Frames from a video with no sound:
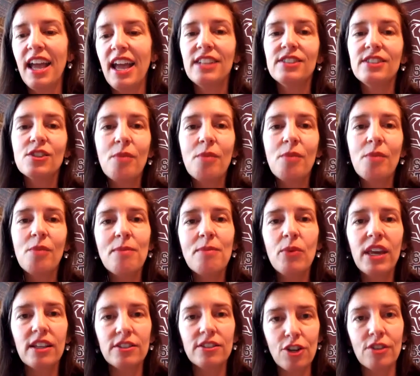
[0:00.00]
so maybe
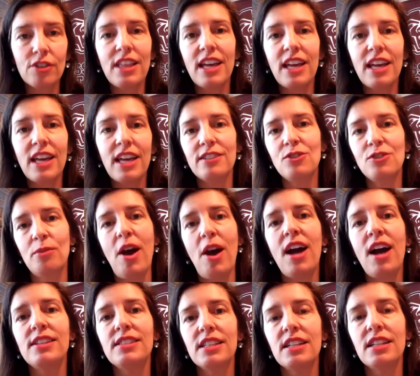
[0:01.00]
we can turn that into a
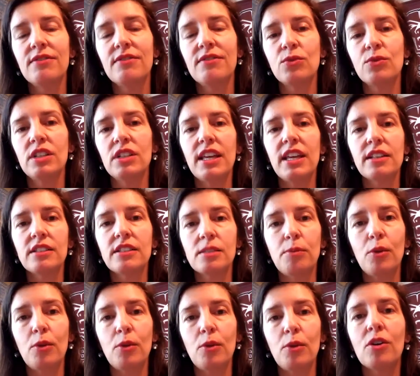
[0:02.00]
positive and really
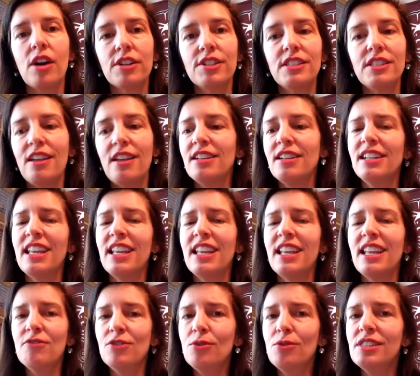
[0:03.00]
explore our state. And
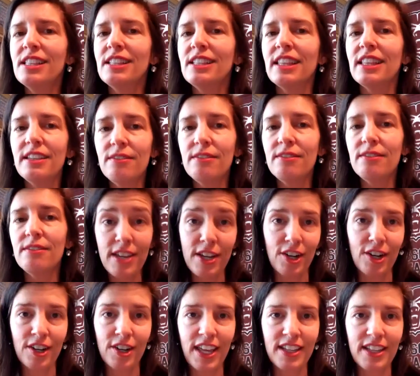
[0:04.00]
even those that live
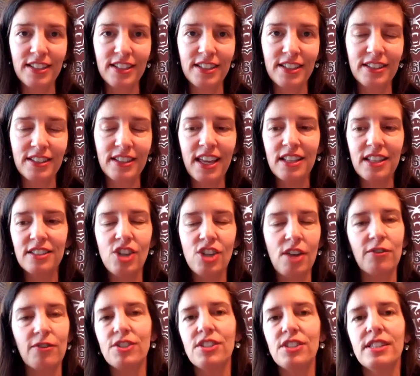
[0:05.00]
here in
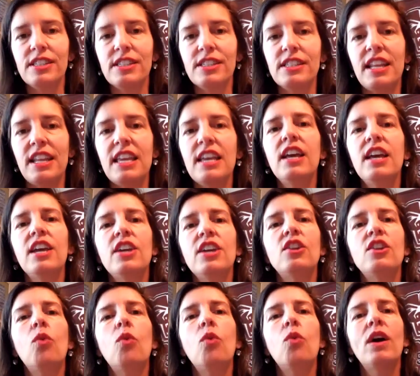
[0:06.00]
Jefferson City, you
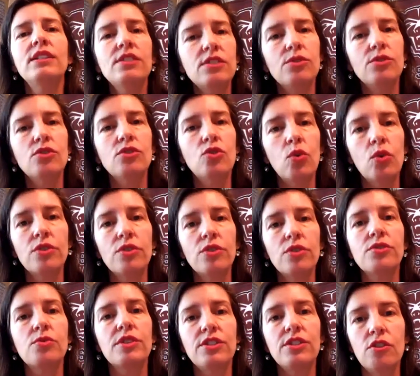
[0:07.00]
know, once those
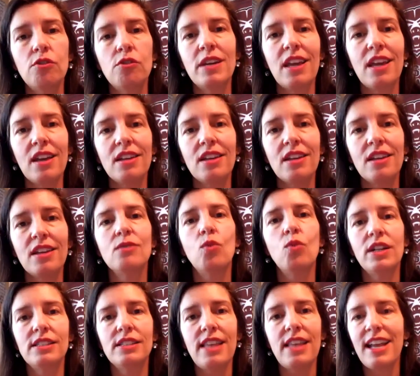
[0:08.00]
tours resume again, and
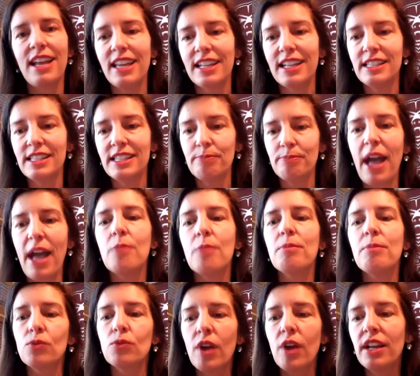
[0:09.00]
once that gets back up
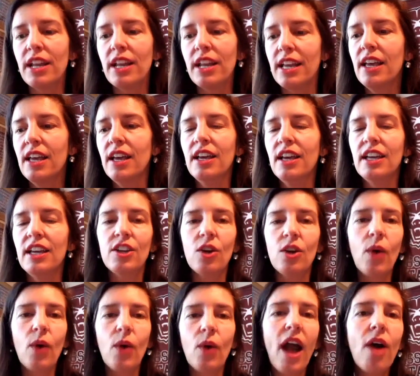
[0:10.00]
and running, you know,
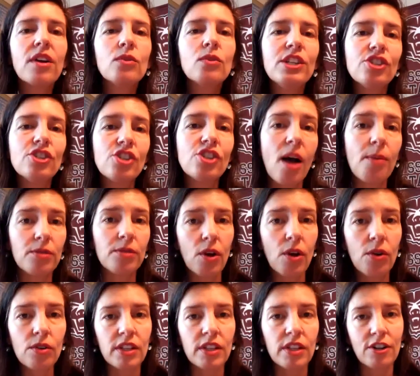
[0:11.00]
how can we shop
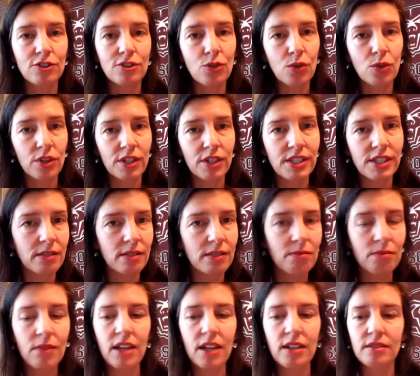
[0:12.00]
local in our tourism
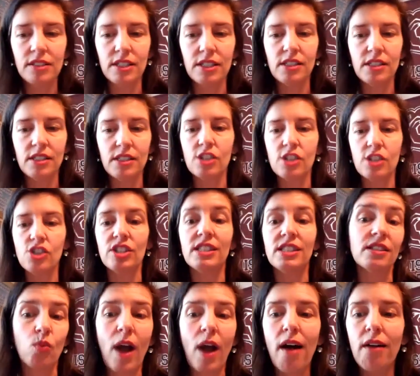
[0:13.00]
decisions
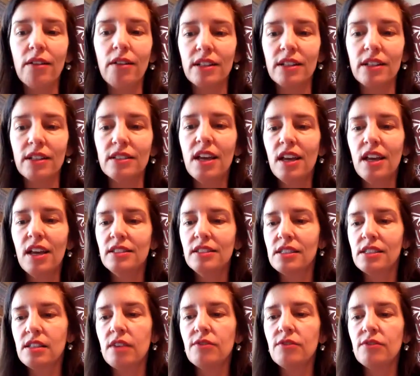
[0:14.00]
as well and
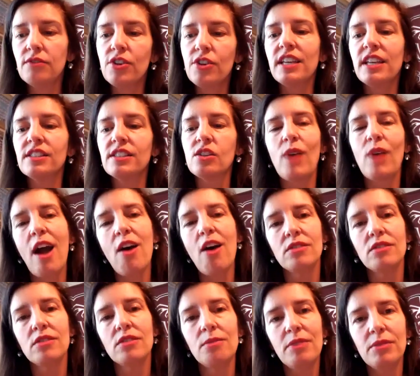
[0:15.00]
discover things
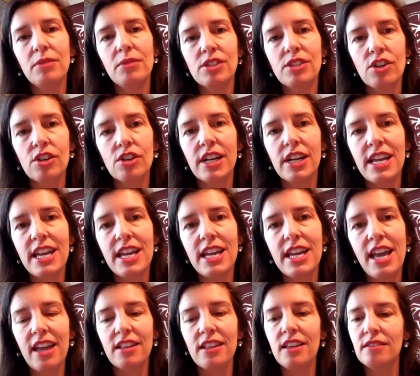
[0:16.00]
around mid-Missouri
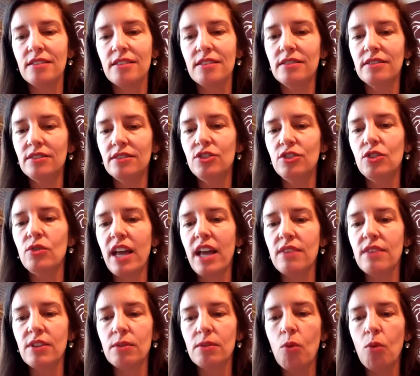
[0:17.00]
and do that
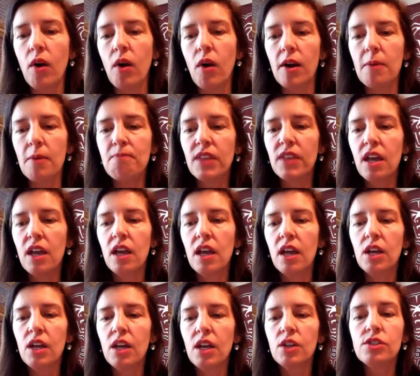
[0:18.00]
even more.
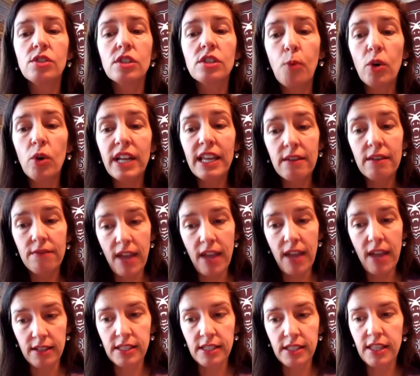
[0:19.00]
So sporting
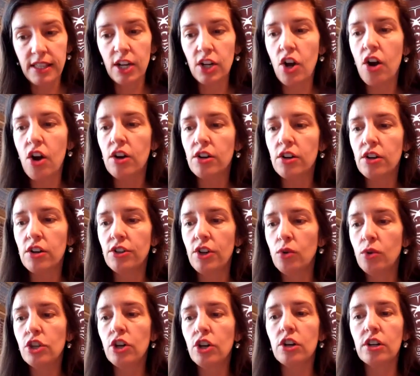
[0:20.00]
events, there are no
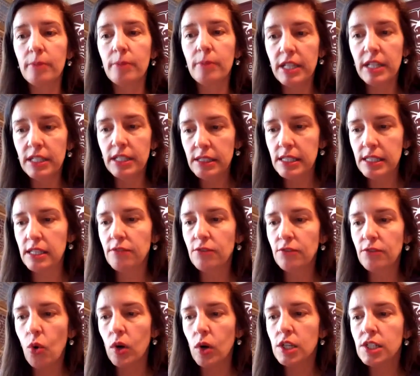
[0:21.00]
tournaments, of
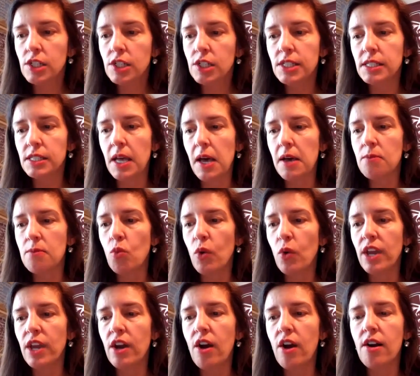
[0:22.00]
course.
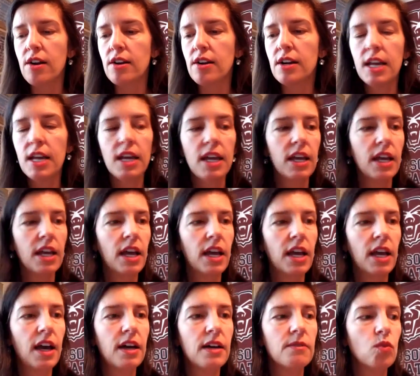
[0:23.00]

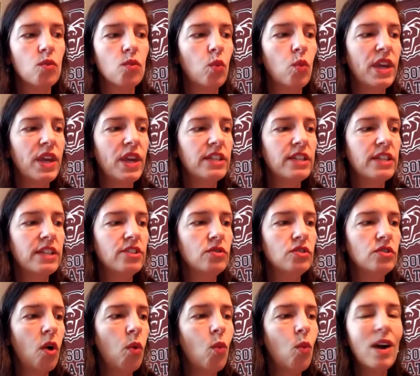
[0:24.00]
We
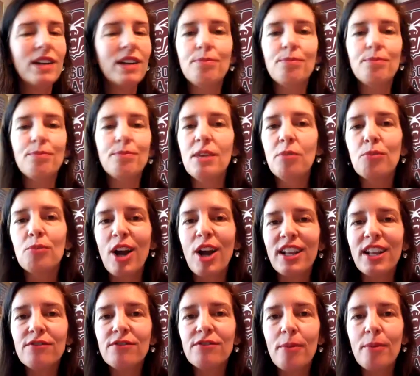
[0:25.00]
don't want people
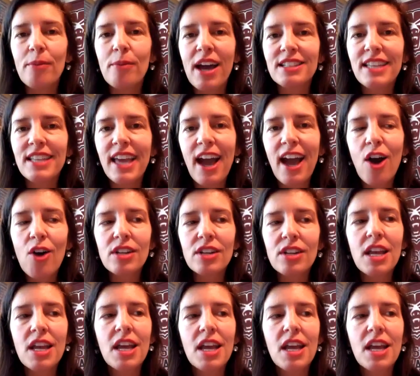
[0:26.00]
brought in from out of town,